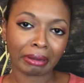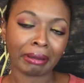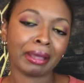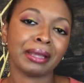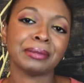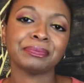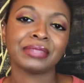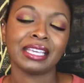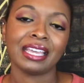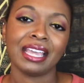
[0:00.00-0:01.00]

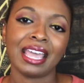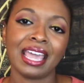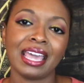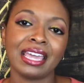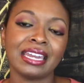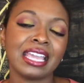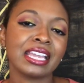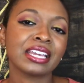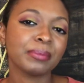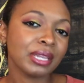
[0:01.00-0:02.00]
And
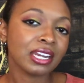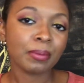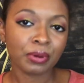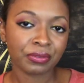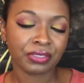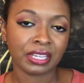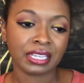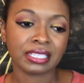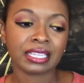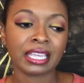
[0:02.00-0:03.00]
it could be a number of
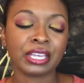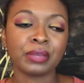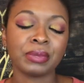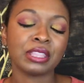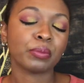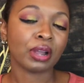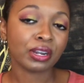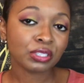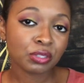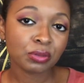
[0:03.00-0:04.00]
things. It could be the
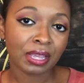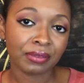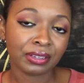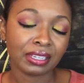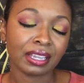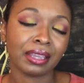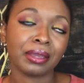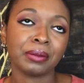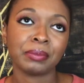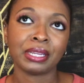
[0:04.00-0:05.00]
products are too heavy. It
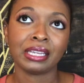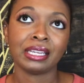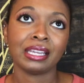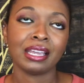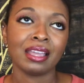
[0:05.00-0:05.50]
could be